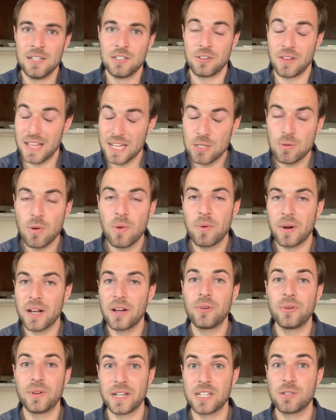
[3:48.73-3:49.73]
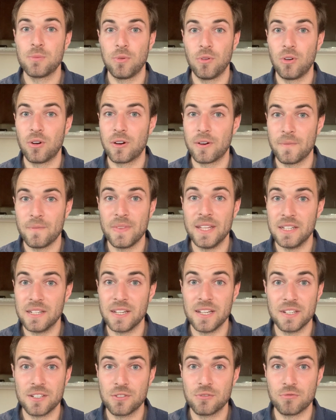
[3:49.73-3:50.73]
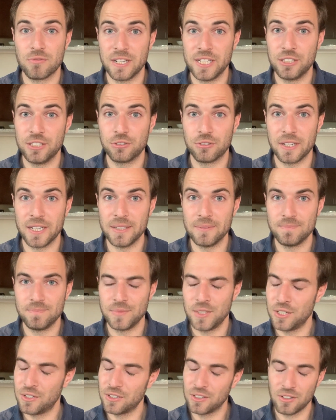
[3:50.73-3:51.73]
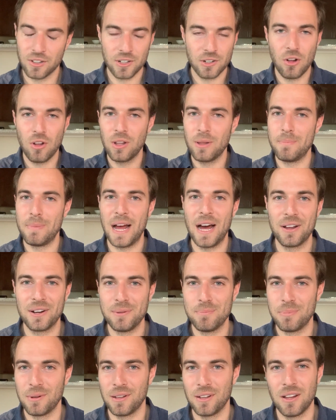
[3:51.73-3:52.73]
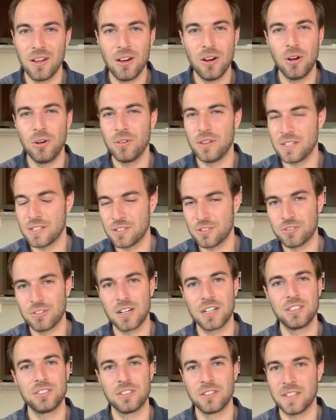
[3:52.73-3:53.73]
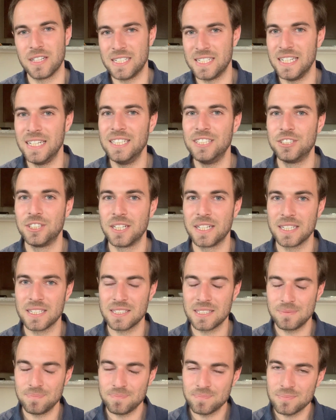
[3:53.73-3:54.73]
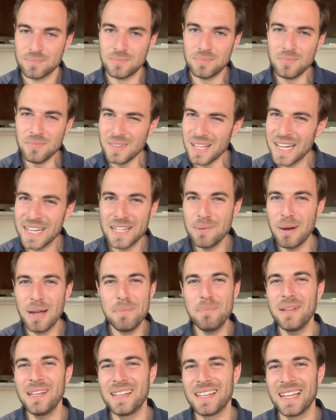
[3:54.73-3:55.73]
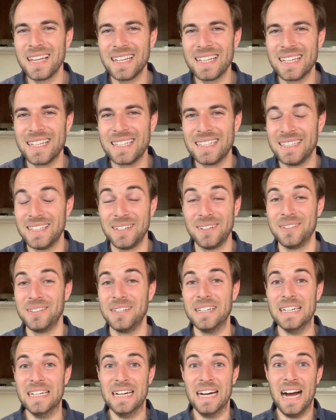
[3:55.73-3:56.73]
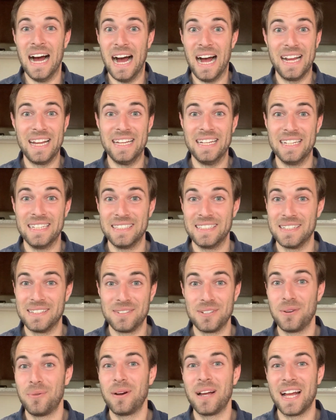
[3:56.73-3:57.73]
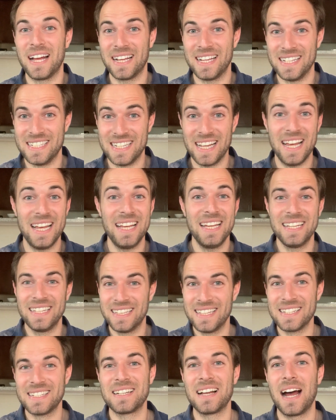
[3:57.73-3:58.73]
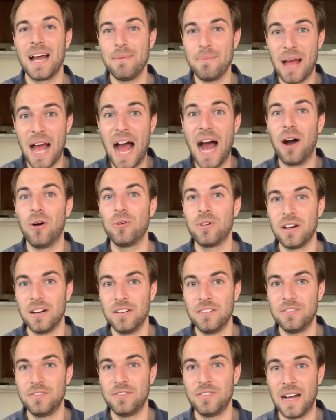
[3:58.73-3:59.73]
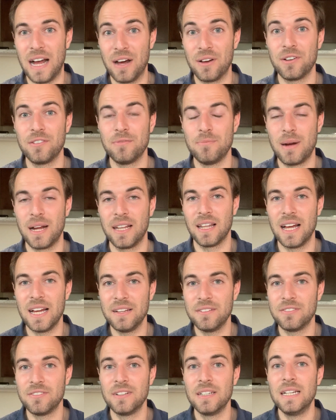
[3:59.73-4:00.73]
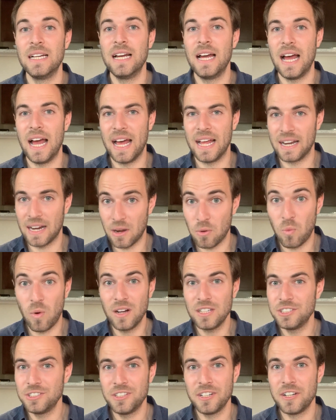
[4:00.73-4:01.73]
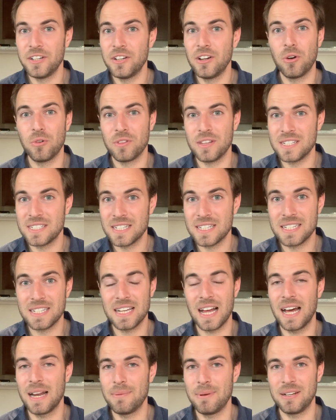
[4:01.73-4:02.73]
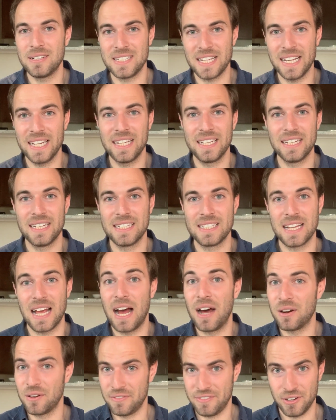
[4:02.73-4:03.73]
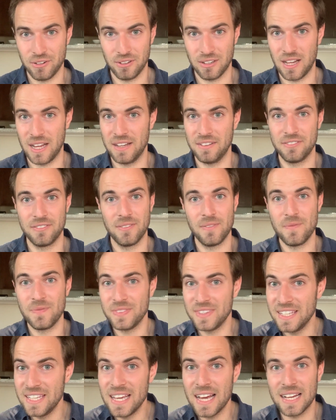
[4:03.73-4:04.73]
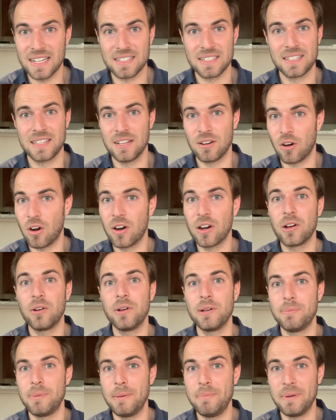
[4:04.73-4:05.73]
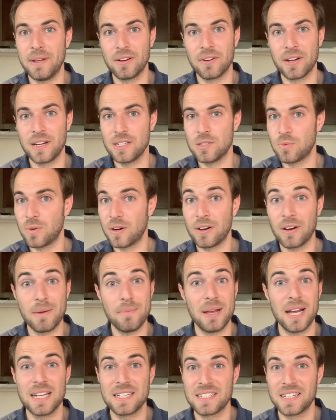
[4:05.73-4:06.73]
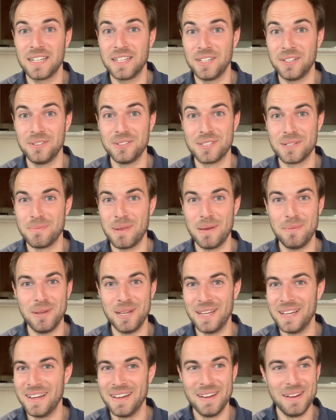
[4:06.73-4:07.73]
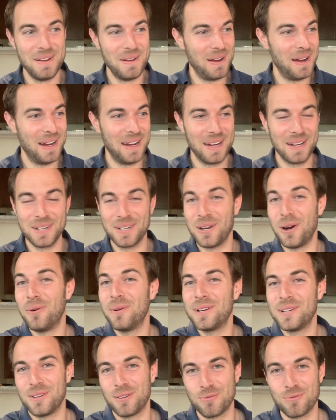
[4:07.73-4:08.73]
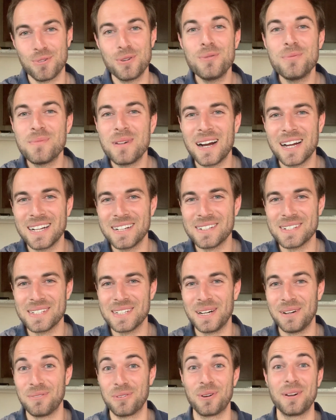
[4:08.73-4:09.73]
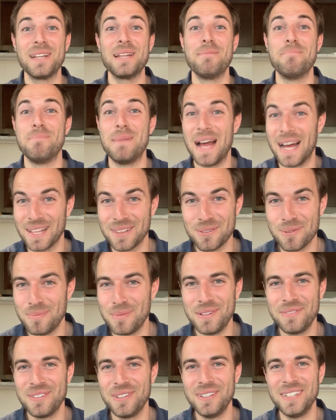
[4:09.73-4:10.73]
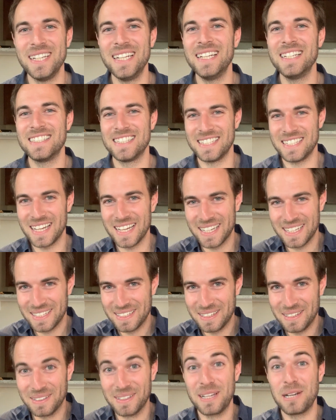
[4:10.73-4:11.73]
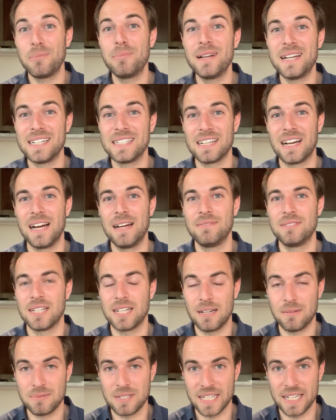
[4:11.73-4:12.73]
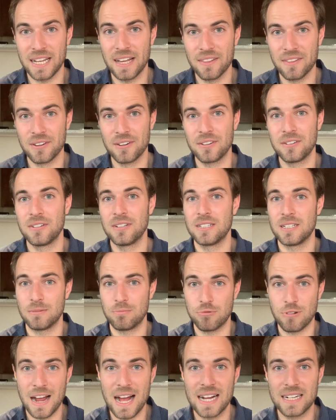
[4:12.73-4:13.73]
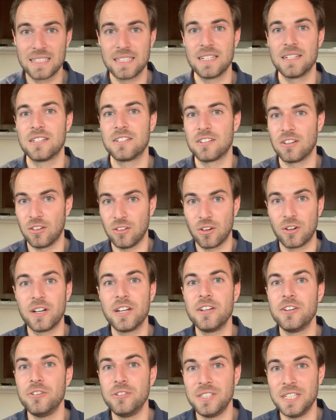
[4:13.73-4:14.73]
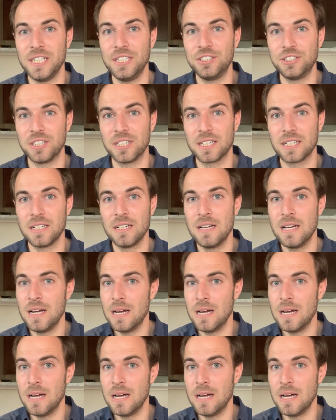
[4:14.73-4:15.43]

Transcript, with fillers: So that's what we're going to explore in this retreat. You can learn all about it below, the structure, the teachings. And you might be thinking, you know, I, there's no way I could take this time out of out of life. And I want you to know this is not about taking this out of your life. Yes, there are going to be periods where I'm asking you to maybe uh, go in a room by yourself or in the bathroom if you need to take a, a little bit of time to come together, to practice, to learn a new teaching.